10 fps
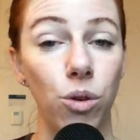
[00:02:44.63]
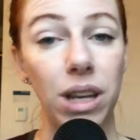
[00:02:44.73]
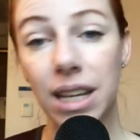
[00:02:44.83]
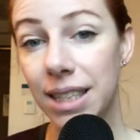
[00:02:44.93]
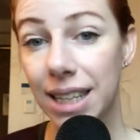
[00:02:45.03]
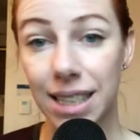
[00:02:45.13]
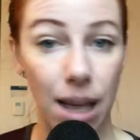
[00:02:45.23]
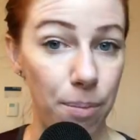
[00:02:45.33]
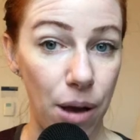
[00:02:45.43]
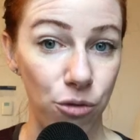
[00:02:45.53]
could easily
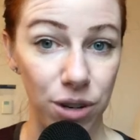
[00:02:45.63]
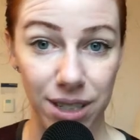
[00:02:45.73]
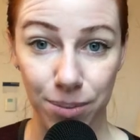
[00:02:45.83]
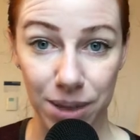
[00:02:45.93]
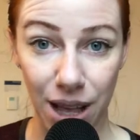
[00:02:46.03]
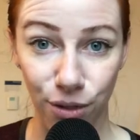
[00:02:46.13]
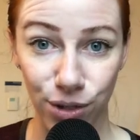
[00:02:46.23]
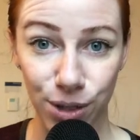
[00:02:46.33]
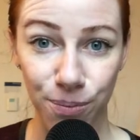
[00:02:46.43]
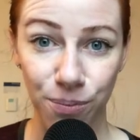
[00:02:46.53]
set boundaries
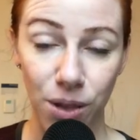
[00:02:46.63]
themselves.